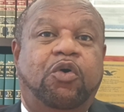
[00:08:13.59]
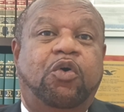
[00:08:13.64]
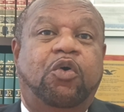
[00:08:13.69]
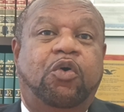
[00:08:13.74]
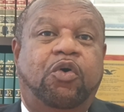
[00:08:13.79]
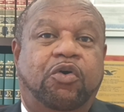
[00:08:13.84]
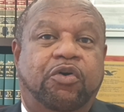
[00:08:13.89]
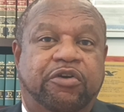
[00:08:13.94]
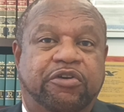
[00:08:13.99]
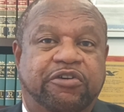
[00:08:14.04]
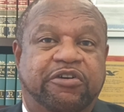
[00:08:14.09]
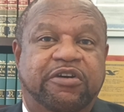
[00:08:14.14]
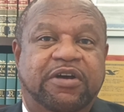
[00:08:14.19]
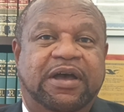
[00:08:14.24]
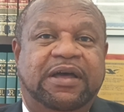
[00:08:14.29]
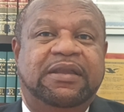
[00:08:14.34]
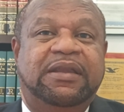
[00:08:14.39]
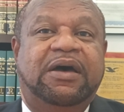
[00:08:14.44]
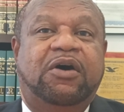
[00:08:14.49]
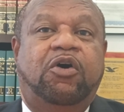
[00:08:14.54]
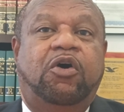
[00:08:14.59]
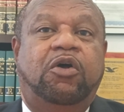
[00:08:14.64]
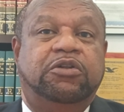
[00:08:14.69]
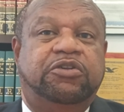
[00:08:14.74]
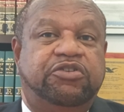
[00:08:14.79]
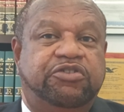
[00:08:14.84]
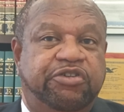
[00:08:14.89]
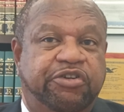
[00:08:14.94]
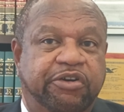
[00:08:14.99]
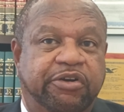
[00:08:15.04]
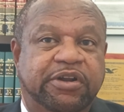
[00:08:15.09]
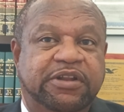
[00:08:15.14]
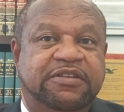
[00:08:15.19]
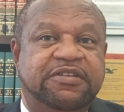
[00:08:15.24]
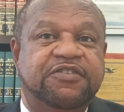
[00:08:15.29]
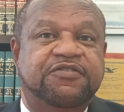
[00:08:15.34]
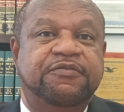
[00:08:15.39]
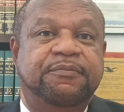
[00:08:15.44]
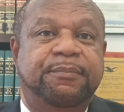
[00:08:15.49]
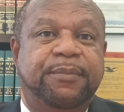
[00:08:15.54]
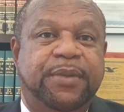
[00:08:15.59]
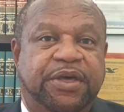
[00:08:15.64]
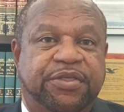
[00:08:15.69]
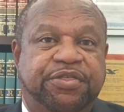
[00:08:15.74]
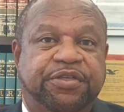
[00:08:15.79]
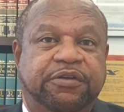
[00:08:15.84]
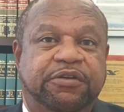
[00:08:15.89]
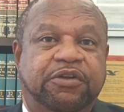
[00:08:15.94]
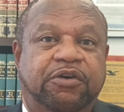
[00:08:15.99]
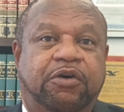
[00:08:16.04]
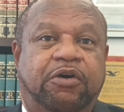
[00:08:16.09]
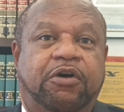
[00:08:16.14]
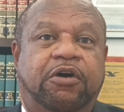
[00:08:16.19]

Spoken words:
order an alternative method